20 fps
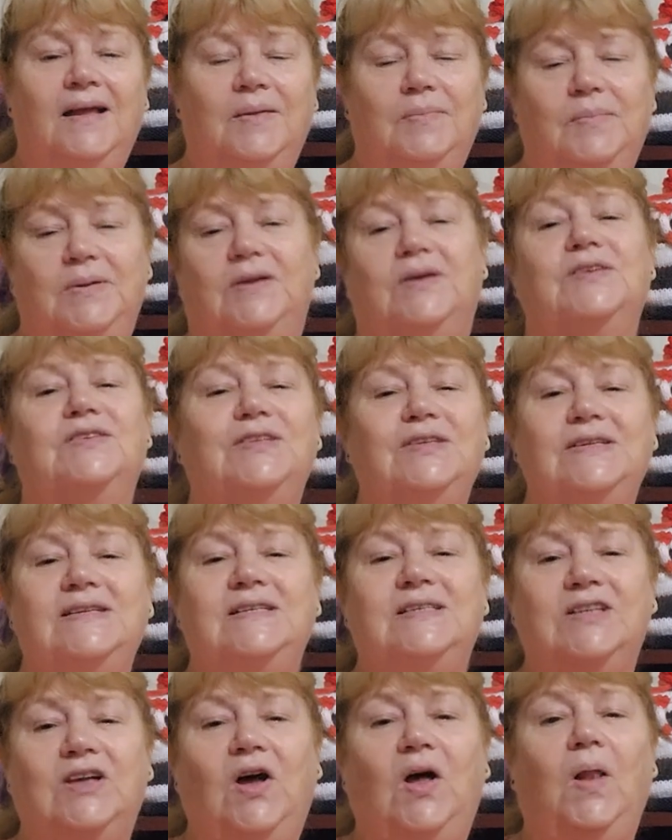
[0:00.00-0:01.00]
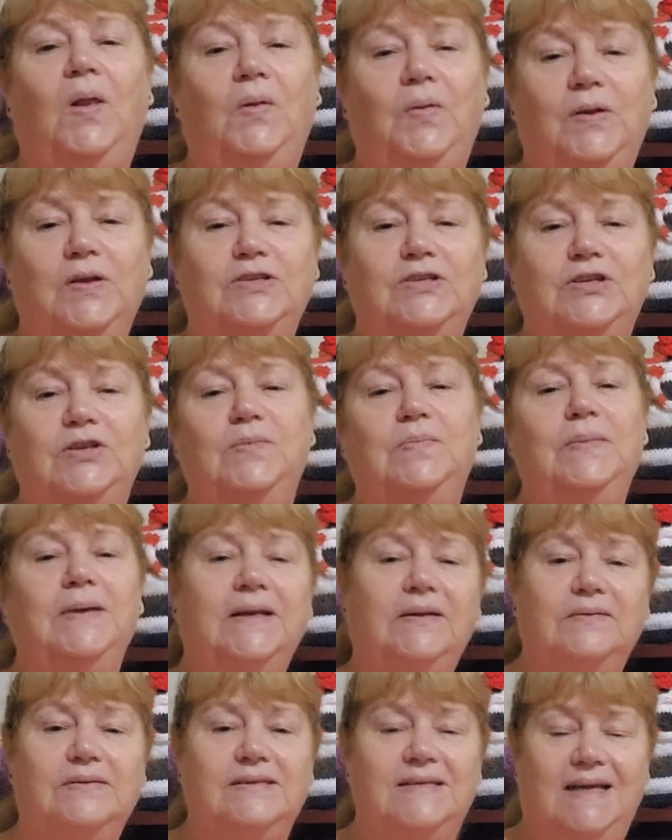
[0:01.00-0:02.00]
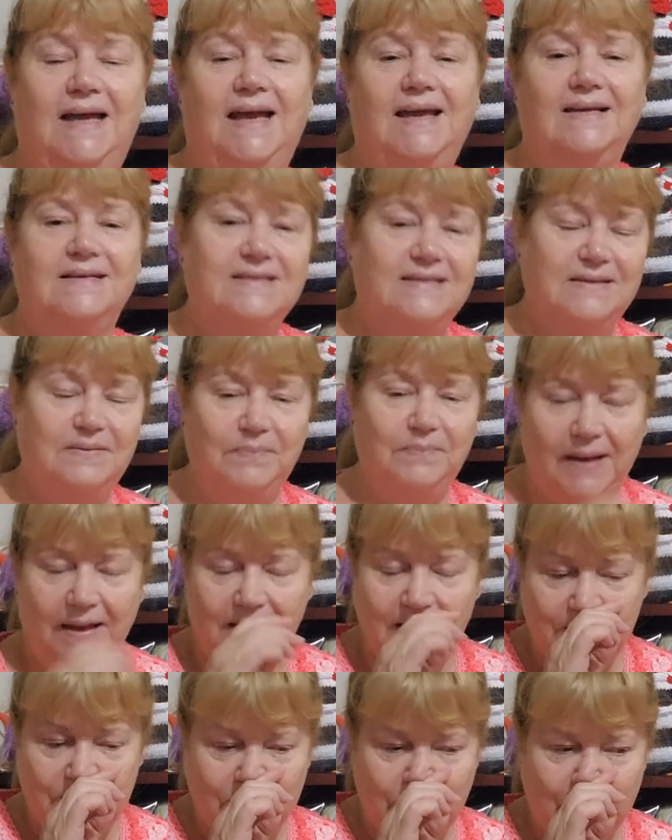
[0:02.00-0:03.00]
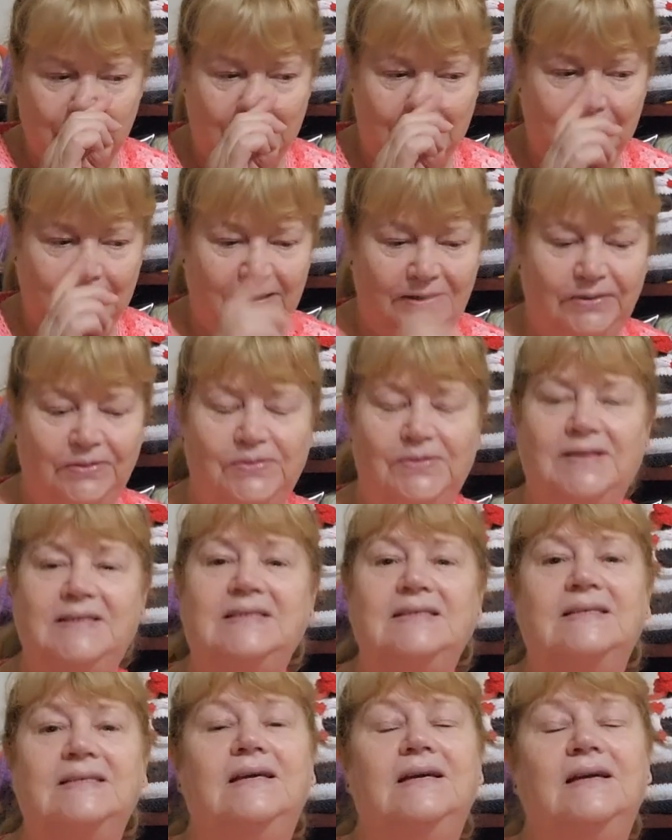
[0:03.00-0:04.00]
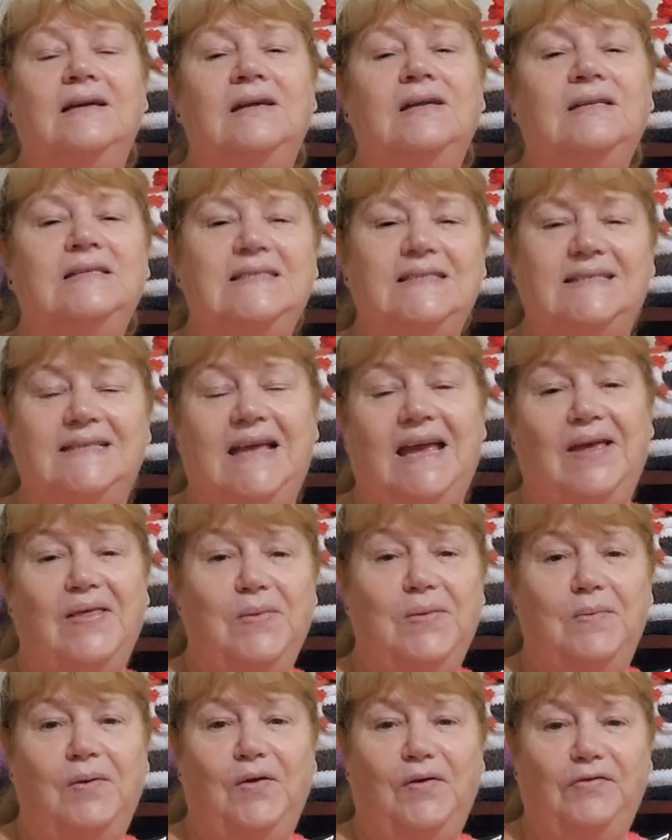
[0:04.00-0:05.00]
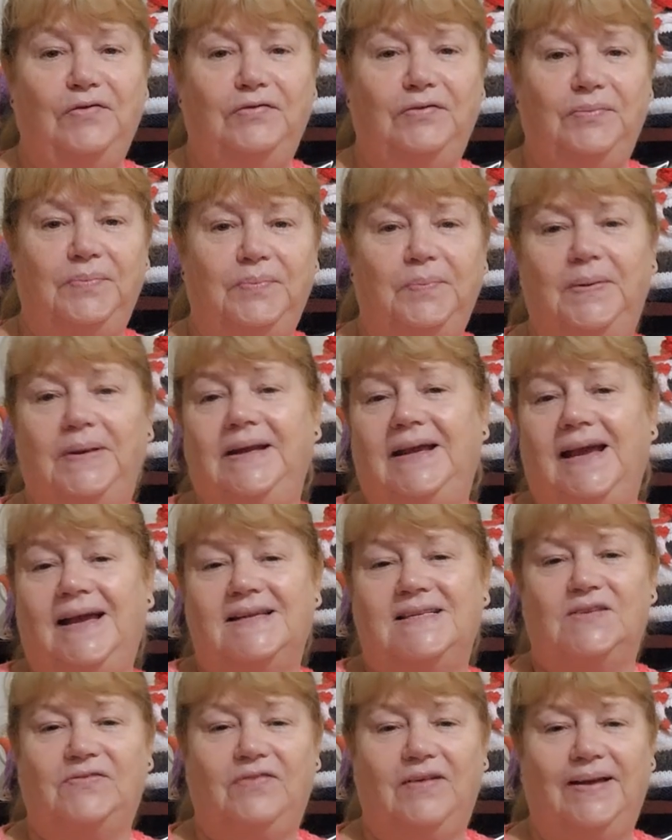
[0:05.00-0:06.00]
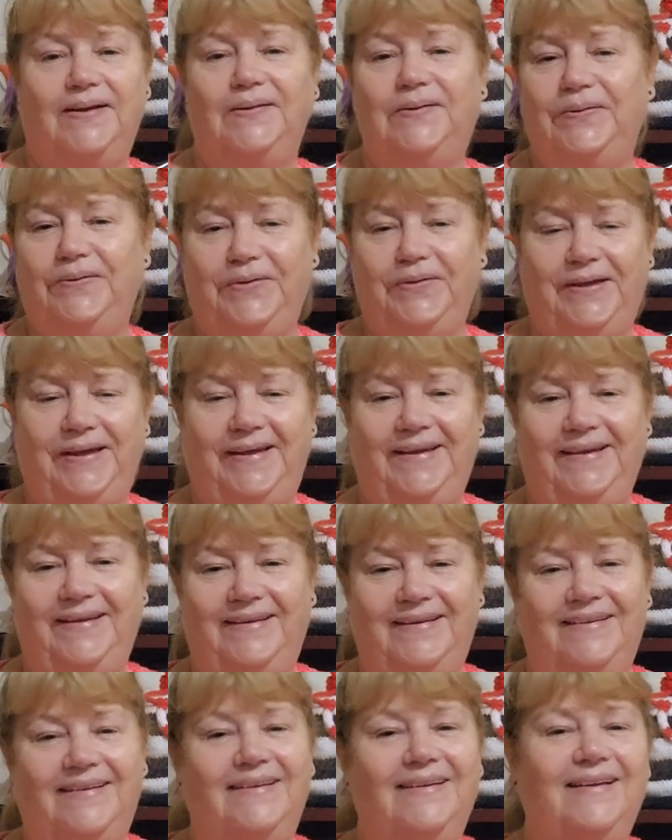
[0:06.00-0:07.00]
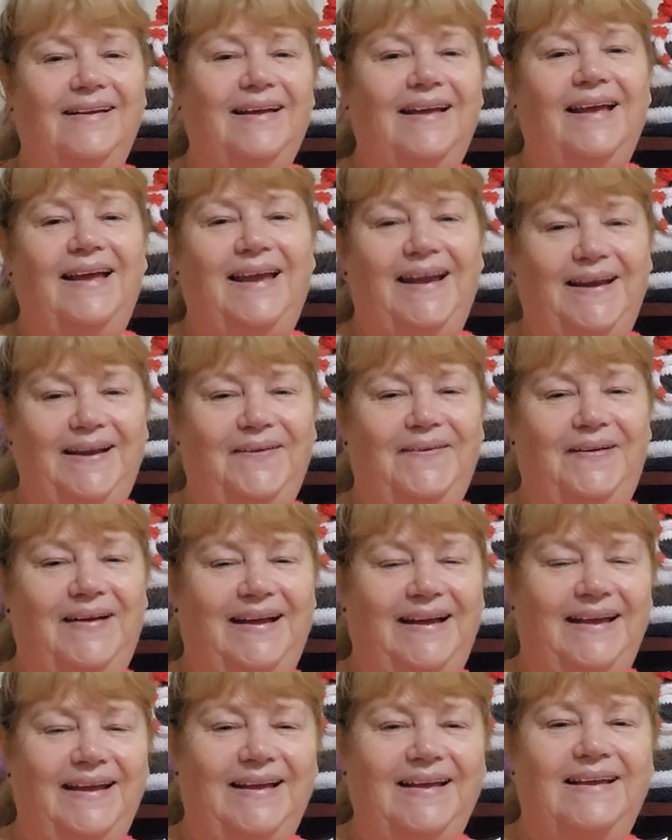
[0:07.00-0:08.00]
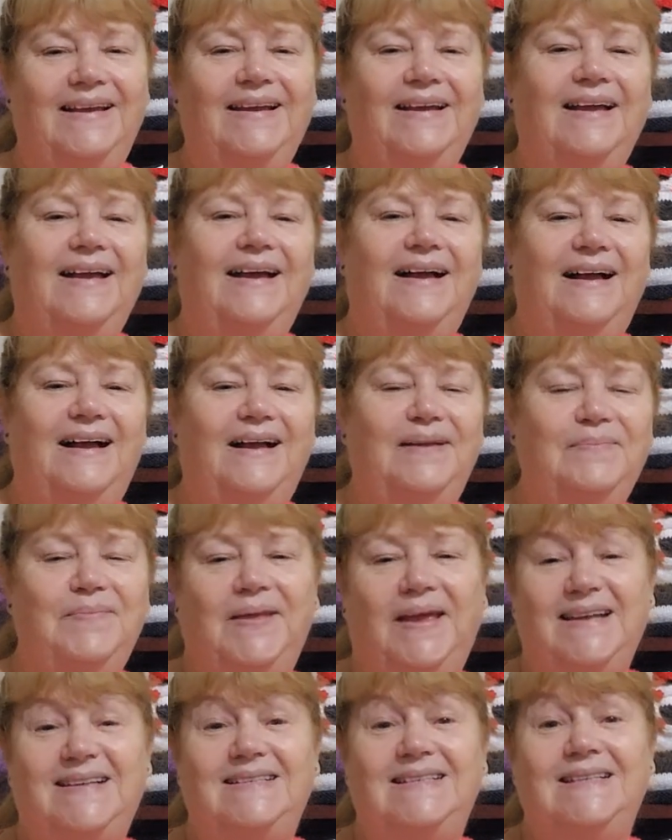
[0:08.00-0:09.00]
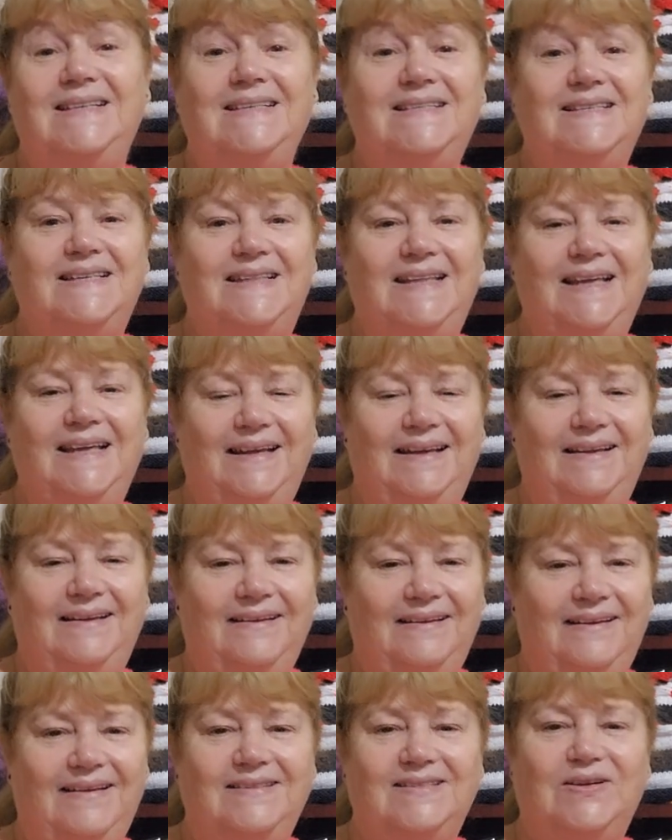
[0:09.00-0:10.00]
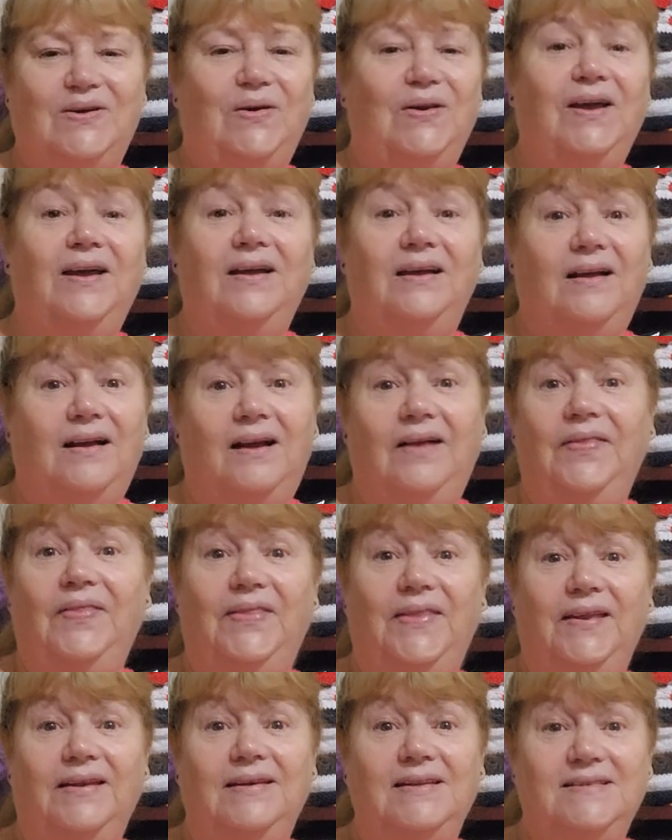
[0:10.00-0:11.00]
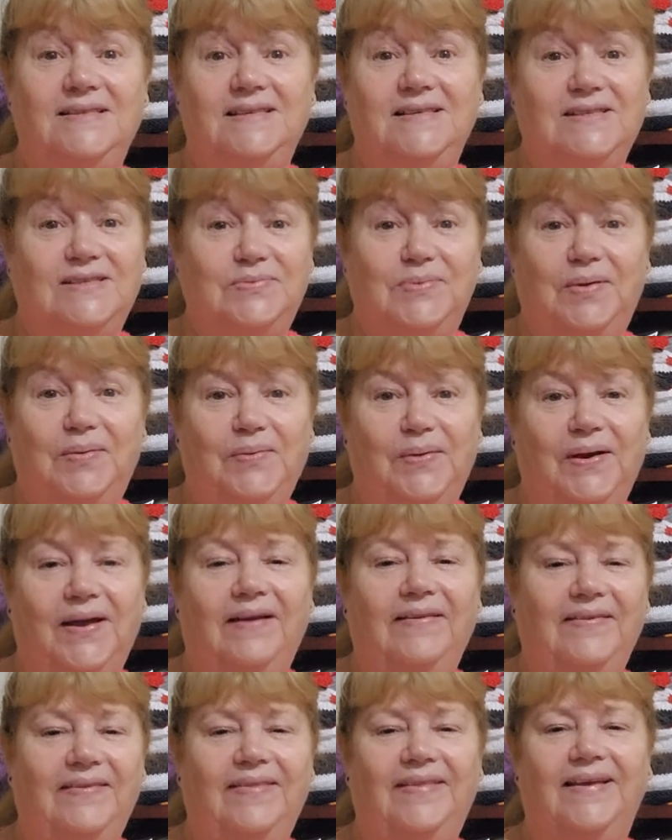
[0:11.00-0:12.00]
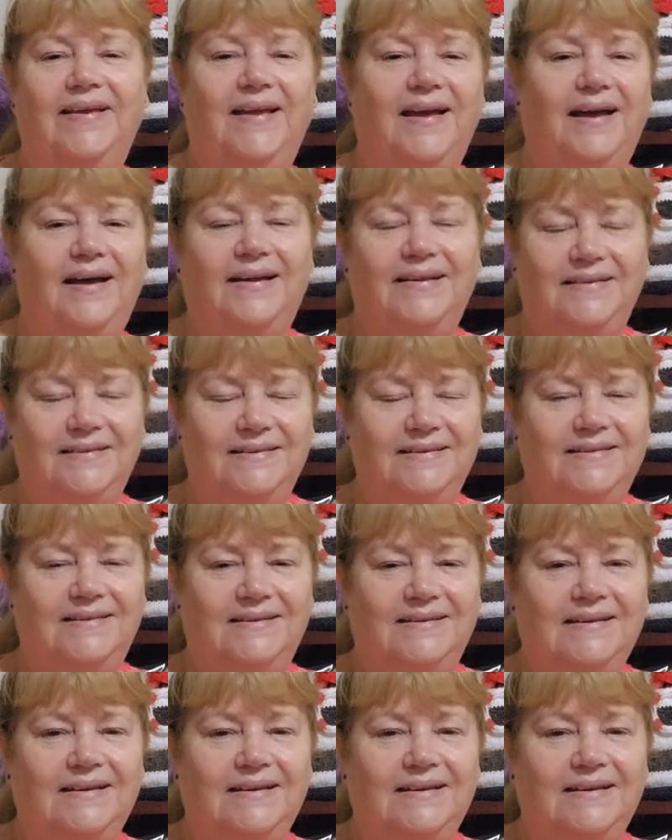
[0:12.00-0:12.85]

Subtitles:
because on his collar are 2 metal tags that make a jingling noise to scare them off. But he has fun looking. Anyway, it's his thing. He's got to hunt the lizards when we're out in the garden.